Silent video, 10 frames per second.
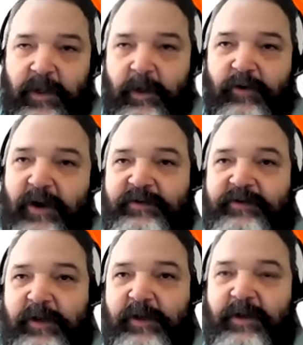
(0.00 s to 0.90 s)

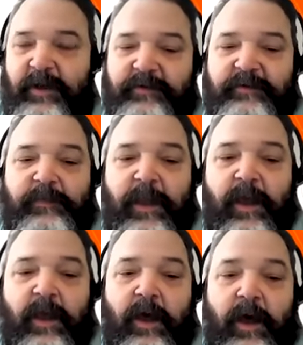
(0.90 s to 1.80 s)
Prices may change.
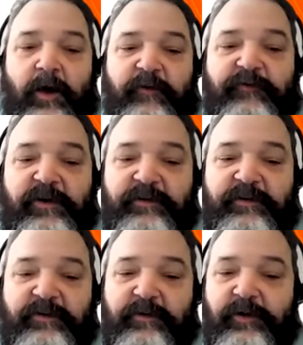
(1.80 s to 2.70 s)

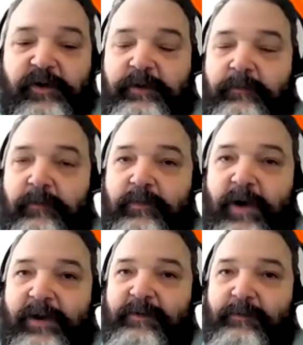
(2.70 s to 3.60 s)
Frictionless learning.
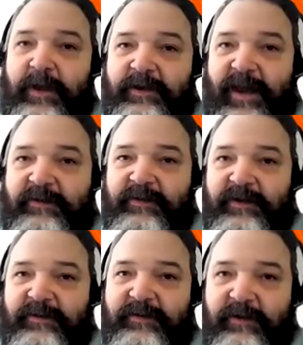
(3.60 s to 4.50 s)
By
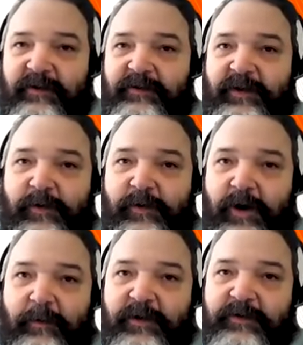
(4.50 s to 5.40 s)
engaging continually with
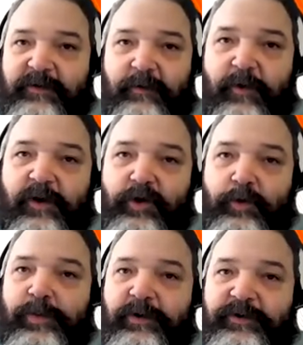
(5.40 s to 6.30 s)
Automation Anywhere, you
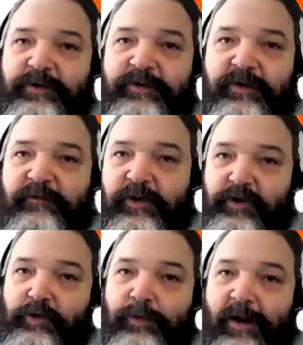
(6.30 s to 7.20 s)
build yourself and
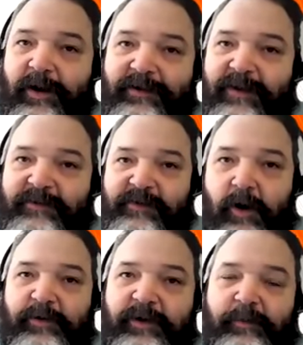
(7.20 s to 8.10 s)
your product as an
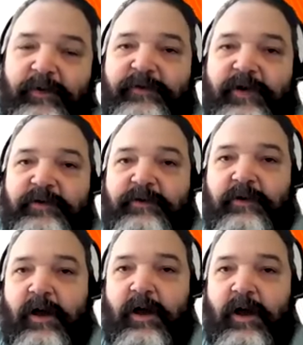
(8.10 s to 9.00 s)
RPA
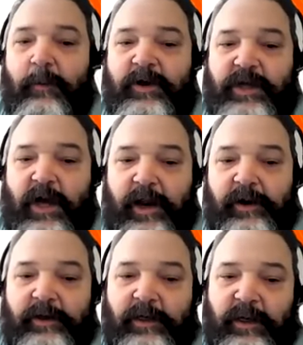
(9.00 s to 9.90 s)
professional much
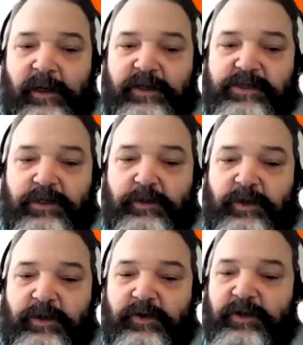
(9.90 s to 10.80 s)
higher. So
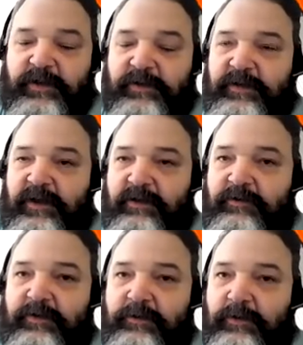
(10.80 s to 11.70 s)
you can
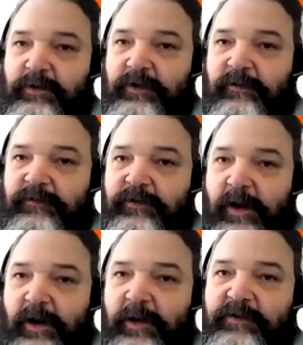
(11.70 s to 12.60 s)
continue to learn from
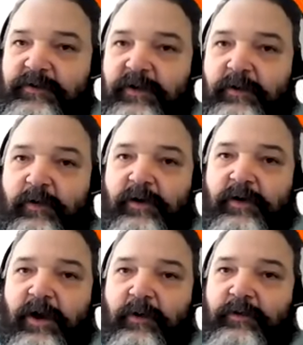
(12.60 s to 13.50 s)
Automation Anywhere,
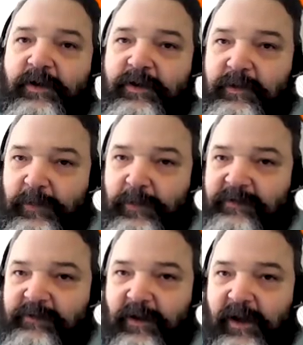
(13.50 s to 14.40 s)
not only the
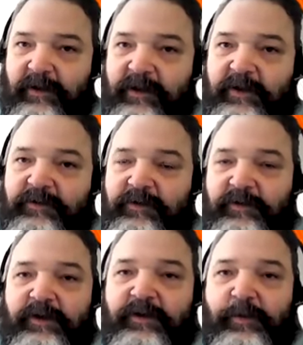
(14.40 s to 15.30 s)
baseline things
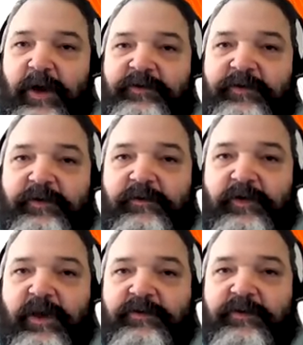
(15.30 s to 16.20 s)
you'd need to pass the
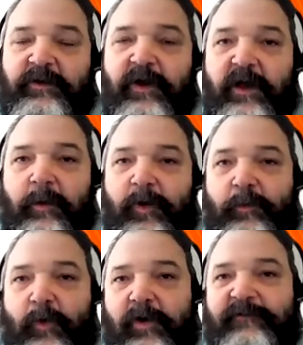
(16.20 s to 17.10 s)
certification,
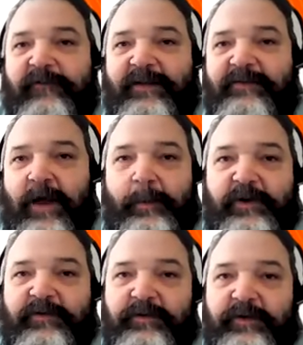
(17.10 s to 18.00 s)
but more advanced
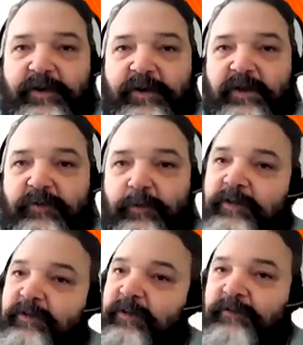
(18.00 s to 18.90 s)
topics to engage
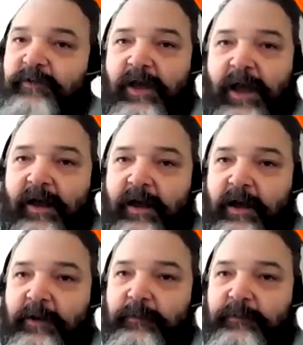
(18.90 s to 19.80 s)
with different
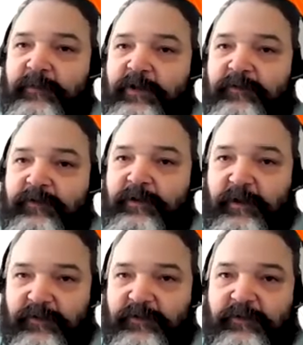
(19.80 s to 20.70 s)

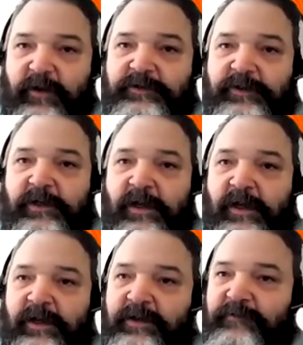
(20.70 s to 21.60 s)
infrastructure,
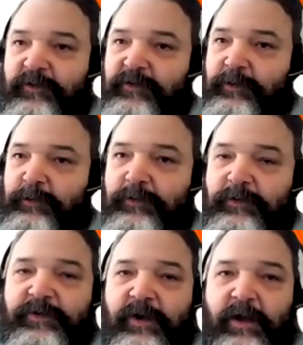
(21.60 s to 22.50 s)
different
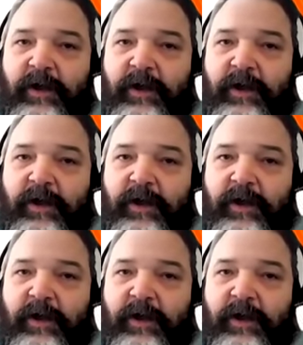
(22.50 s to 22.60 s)
tools.